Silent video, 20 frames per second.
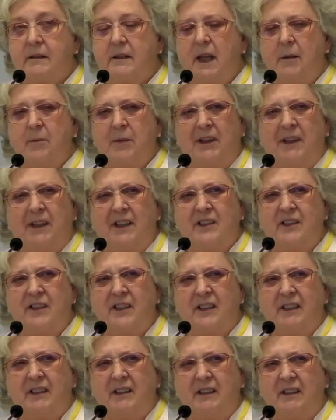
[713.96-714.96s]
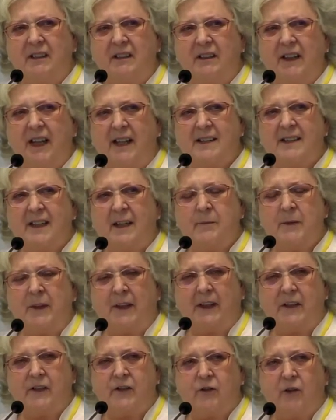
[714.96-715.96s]
demolition, that sounds
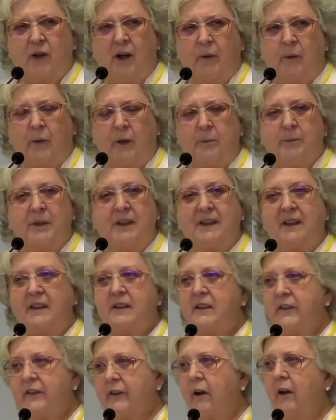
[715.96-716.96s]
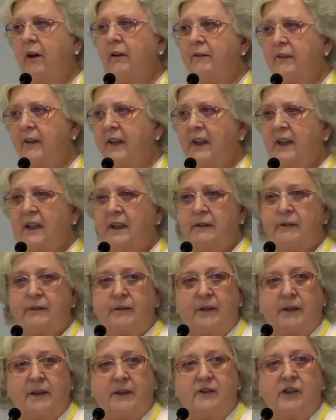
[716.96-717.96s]
like a strong word, but the dissolving
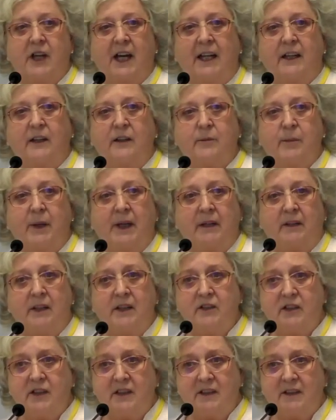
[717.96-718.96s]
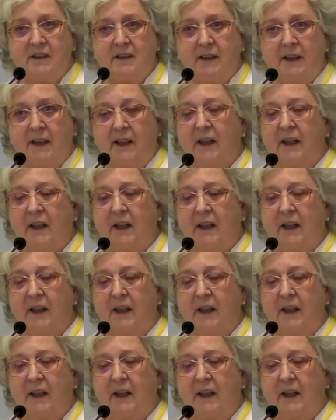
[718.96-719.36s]
of child marriages.